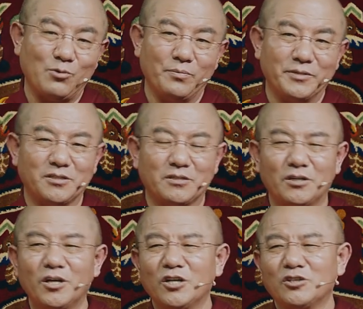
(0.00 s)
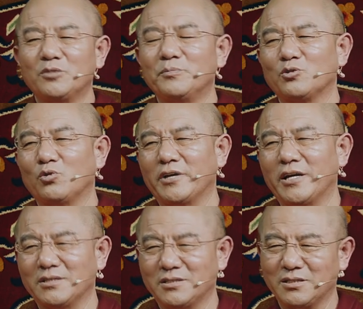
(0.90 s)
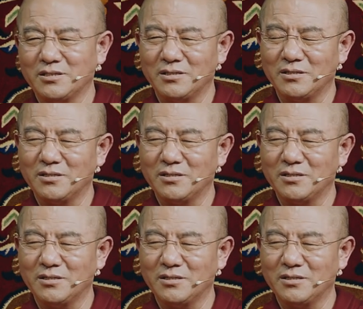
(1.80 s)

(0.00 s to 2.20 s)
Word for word: made lots of travel logs and